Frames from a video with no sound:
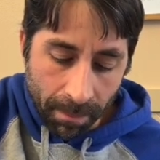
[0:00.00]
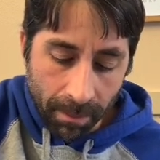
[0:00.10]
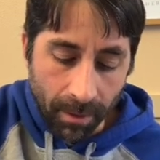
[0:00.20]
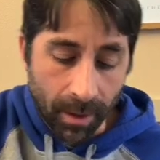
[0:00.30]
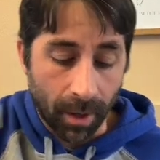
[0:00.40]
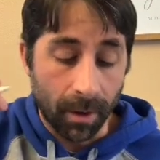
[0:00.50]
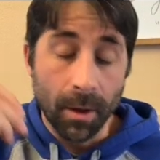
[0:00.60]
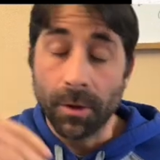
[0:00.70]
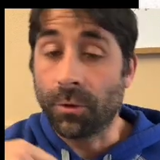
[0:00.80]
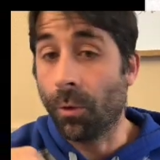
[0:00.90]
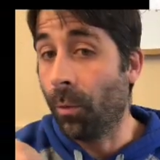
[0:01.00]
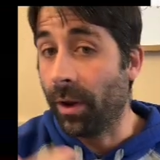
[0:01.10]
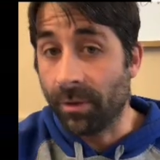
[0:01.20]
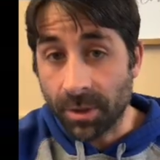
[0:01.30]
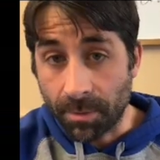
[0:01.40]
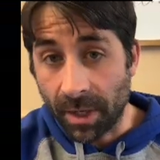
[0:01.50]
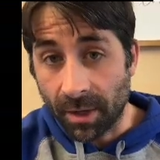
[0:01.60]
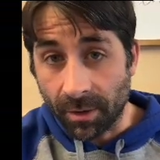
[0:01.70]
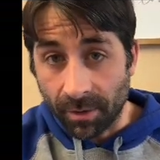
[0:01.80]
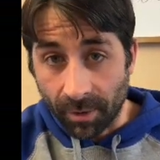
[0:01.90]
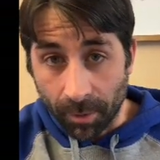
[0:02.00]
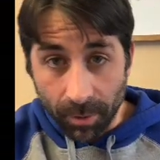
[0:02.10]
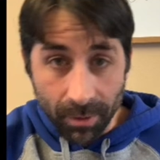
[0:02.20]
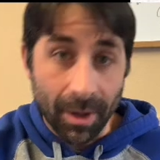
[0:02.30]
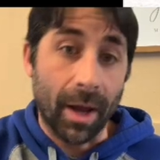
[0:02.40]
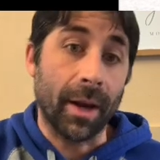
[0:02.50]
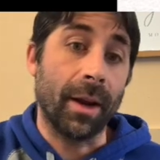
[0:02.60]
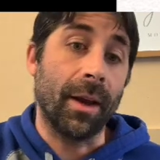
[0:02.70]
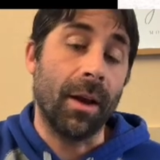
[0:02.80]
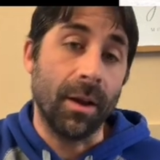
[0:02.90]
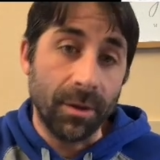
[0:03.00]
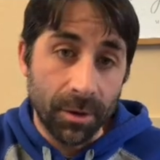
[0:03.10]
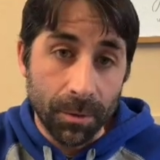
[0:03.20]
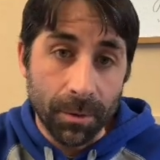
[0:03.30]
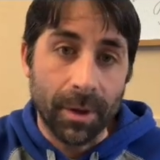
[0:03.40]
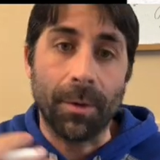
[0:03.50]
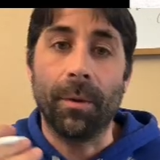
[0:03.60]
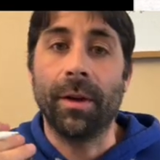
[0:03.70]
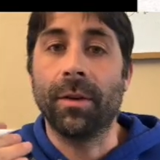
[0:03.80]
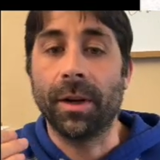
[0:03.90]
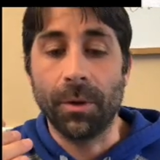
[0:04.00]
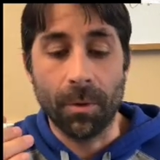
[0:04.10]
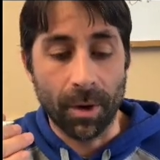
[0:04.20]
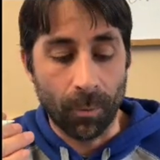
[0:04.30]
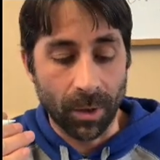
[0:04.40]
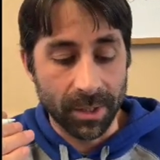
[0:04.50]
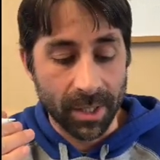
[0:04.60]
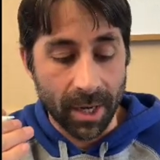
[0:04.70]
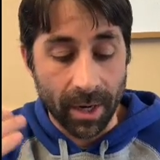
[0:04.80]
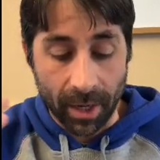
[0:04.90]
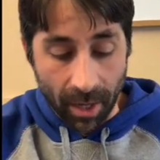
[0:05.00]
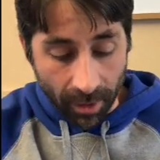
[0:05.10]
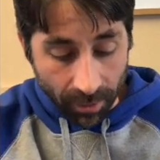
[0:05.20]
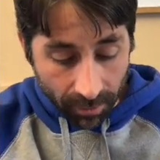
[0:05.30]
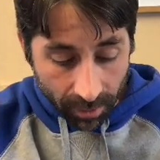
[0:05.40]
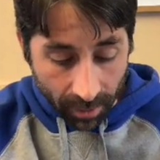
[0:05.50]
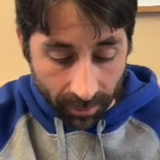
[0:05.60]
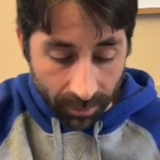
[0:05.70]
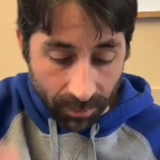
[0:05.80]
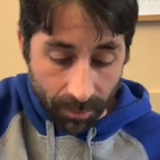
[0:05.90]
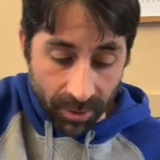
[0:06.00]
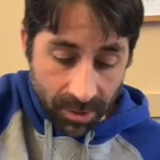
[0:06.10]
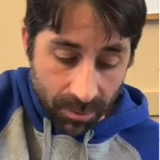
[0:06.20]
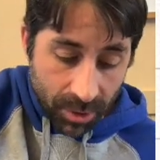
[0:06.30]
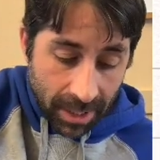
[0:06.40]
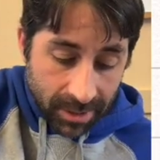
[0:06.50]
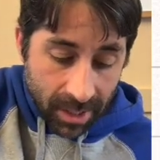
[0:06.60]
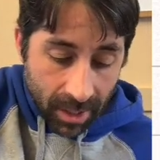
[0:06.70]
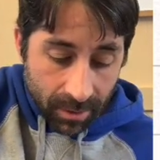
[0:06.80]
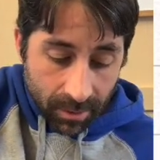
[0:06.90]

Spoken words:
Okay, so whatever is being done to the variable, I gotta undo, and whatever I do on one side, I gotta do the other. So I'm gonna subtract 10,